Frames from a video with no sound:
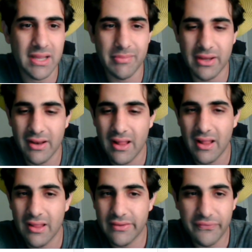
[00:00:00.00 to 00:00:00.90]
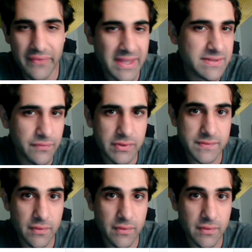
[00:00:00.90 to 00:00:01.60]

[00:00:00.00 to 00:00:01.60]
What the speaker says: but defense first for